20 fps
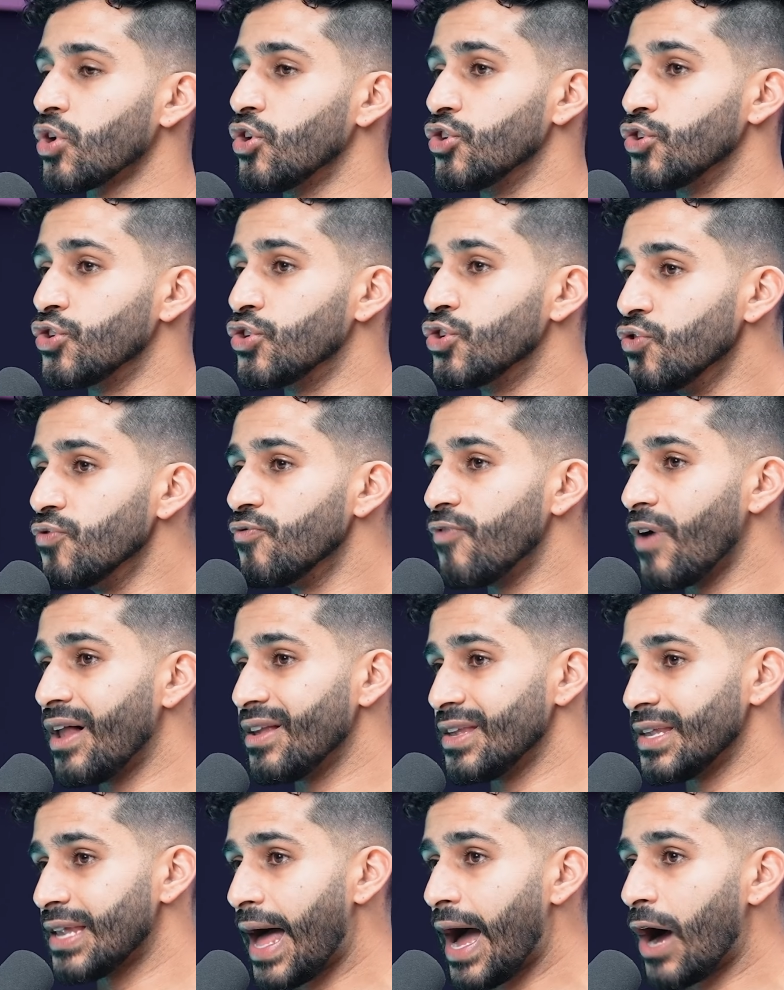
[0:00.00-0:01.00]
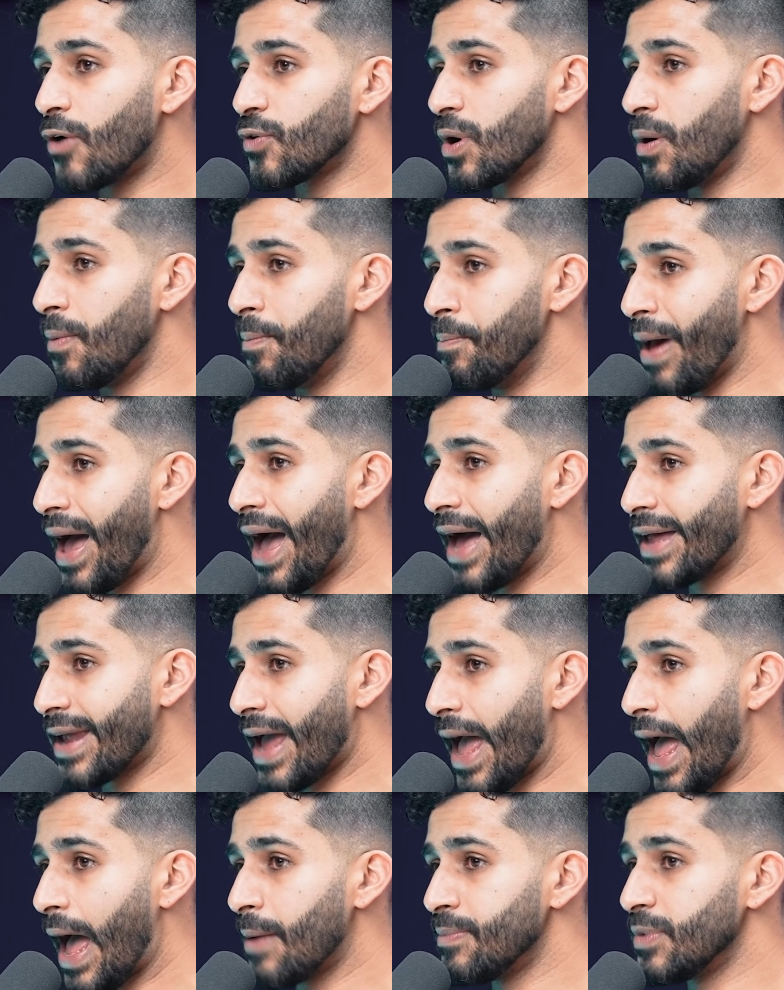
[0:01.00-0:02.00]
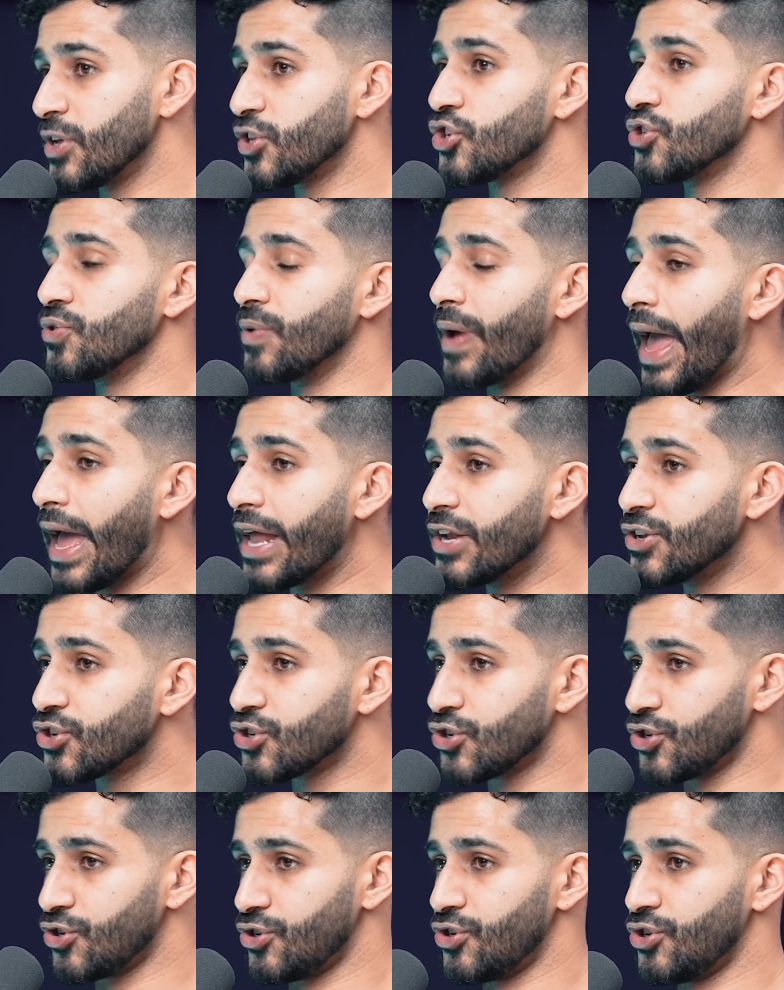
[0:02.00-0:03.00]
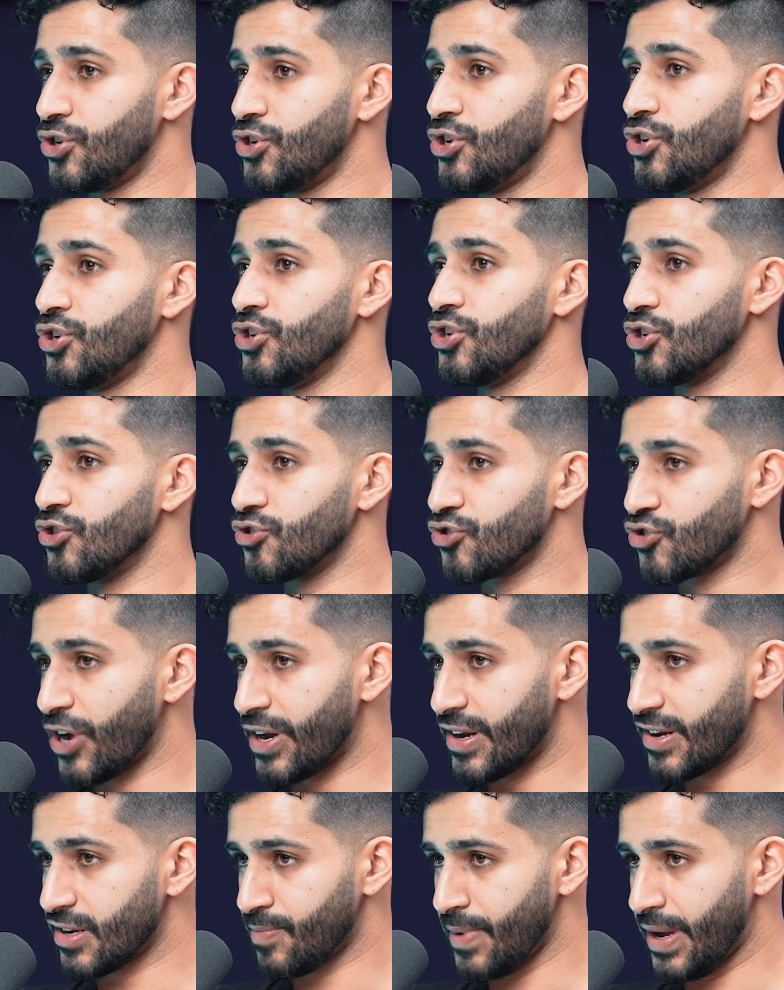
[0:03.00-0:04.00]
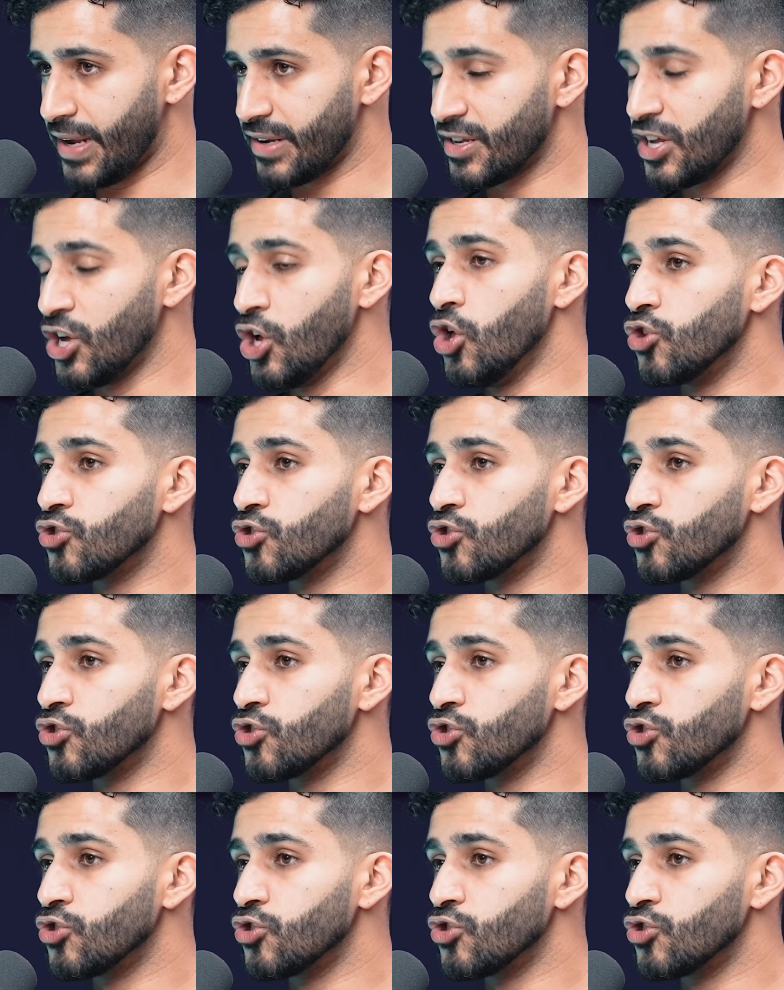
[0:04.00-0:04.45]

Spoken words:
you've allowed a bad habit to enter your trading space.